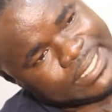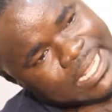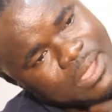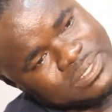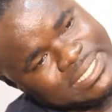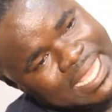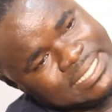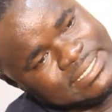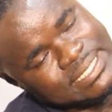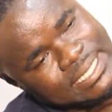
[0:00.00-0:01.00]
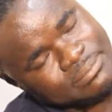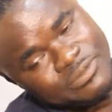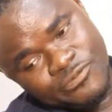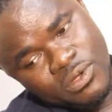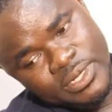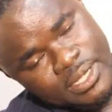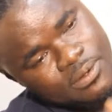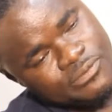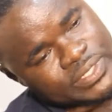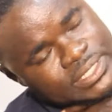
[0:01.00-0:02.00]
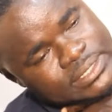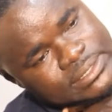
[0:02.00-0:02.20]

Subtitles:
That was last year, before the COVID.